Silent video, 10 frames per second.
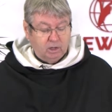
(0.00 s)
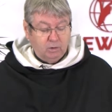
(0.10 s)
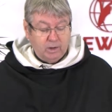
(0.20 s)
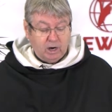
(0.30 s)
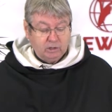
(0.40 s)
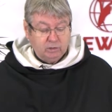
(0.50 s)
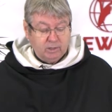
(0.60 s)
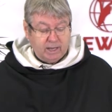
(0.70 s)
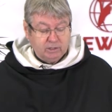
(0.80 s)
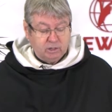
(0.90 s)
We are to
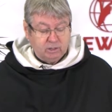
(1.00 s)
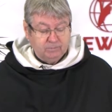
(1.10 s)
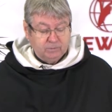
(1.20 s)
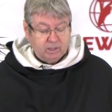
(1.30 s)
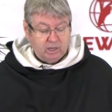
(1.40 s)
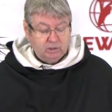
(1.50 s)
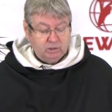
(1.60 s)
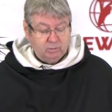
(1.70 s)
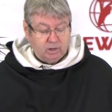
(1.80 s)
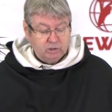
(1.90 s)
let her
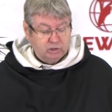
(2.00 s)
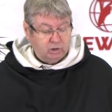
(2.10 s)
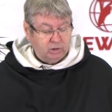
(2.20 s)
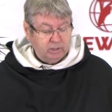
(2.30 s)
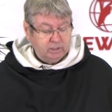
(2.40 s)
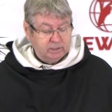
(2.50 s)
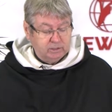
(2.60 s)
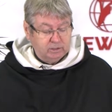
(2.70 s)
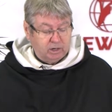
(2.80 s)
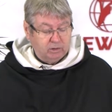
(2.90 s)
into our joys and
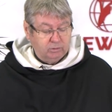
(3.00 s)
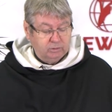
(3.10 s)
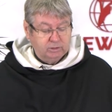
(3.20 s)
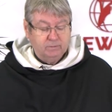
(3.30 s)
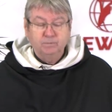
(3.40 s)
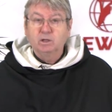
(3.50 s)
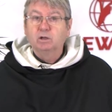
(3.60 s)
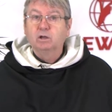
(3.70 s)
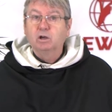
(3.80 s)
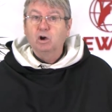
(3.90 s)
sorrows,
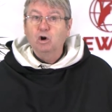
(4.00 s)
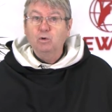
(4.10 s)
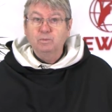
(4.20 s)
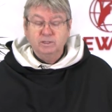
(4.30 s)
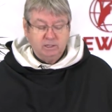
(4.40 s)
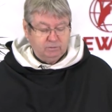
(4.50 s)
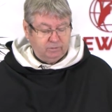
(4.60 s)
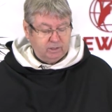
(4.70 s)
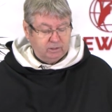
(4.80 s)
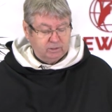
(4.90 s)
hopes and
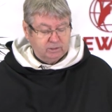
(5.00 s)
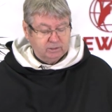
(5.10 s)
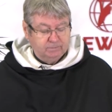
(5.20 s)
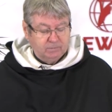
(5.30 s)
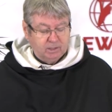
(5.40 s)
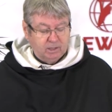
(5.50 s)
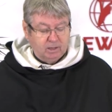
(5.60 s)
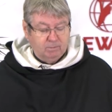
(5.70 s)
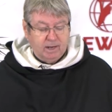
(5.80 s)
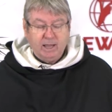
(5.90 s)
fears,
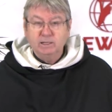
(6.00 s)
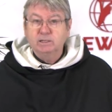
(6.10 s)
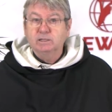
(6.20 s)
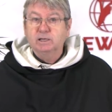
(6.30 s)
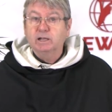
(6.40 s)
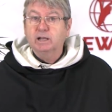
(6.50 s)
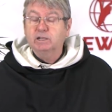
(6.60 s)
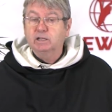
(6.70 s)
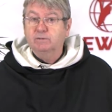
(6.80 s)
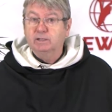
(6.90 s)
plans and
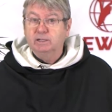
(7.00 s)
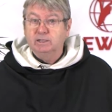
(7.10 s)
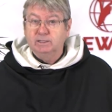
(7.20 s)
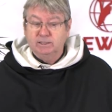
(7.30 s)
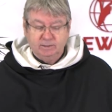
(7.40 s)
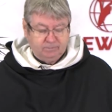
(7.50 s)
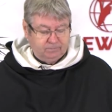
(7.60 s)
activities.